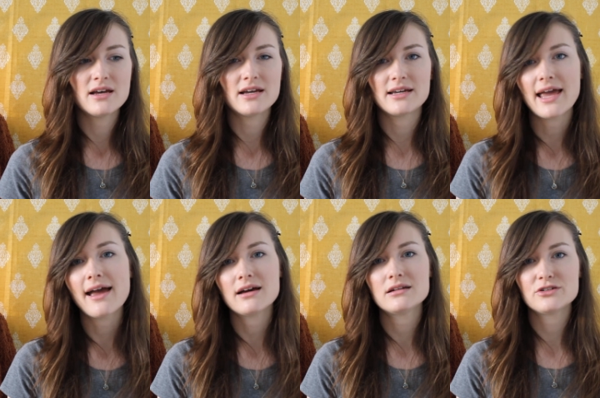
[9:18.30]
it
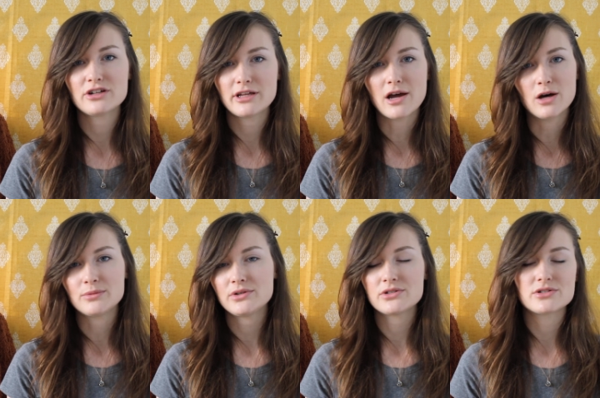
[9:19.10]
can really
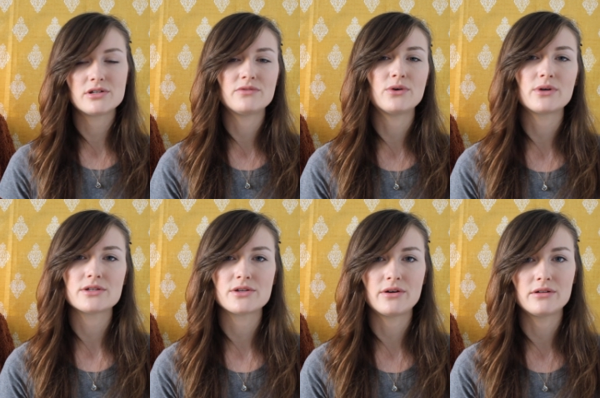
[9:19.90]
help you just to
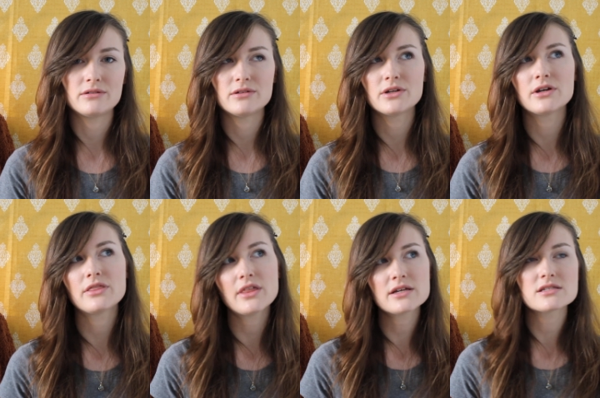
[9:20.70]
focus on the
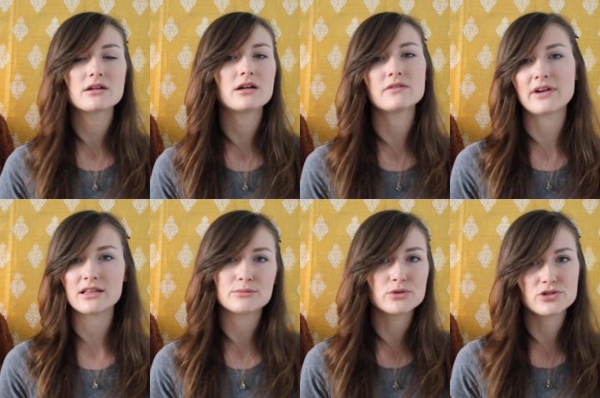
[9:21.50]
good things that are
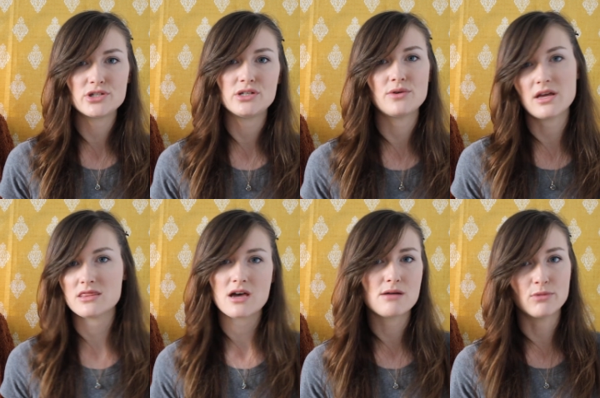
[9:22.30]
available to you
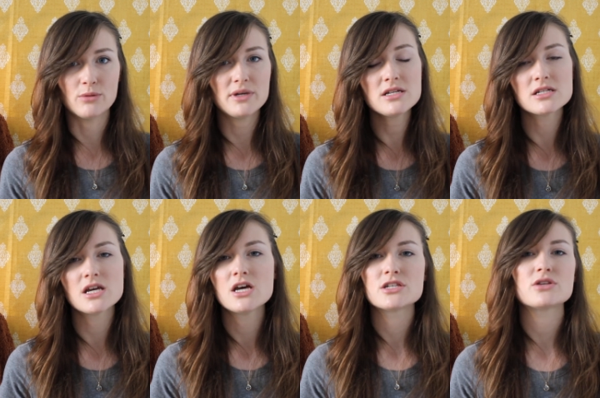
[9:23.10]
in that
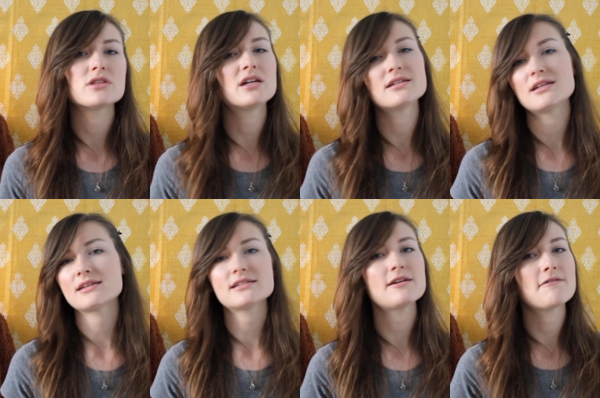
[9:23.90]
moment so that it
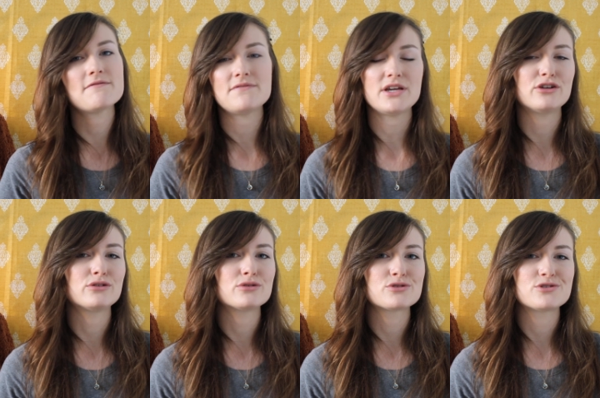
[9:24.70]
doesn't
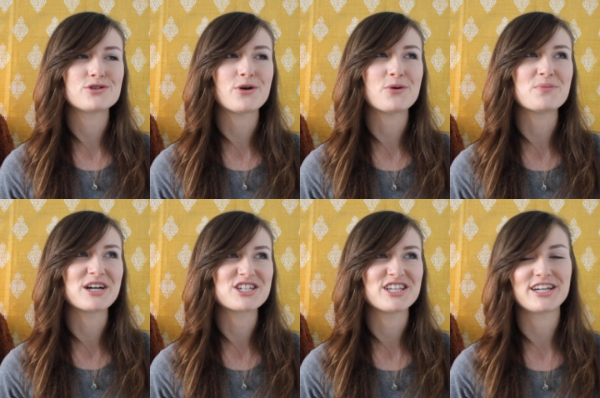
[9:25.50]
feel so
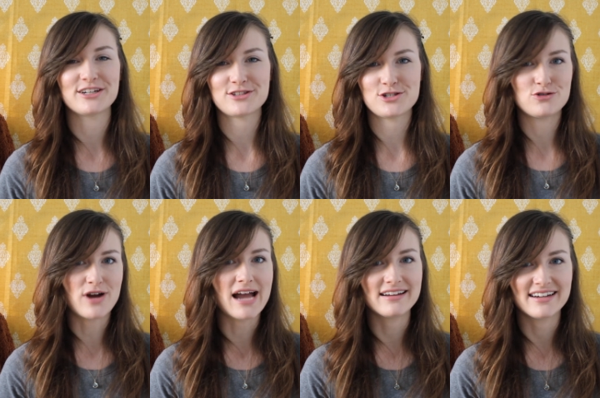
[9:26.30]
much like it's
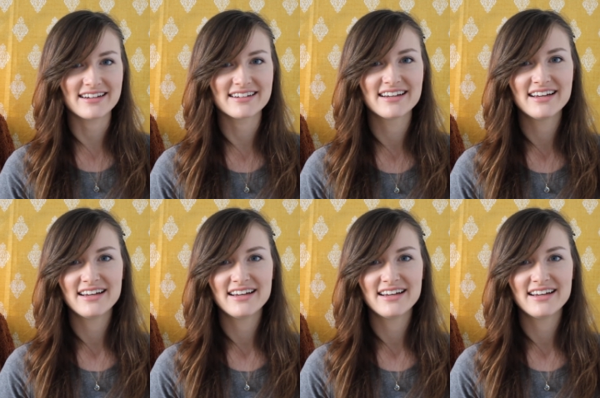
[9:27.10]
dragging.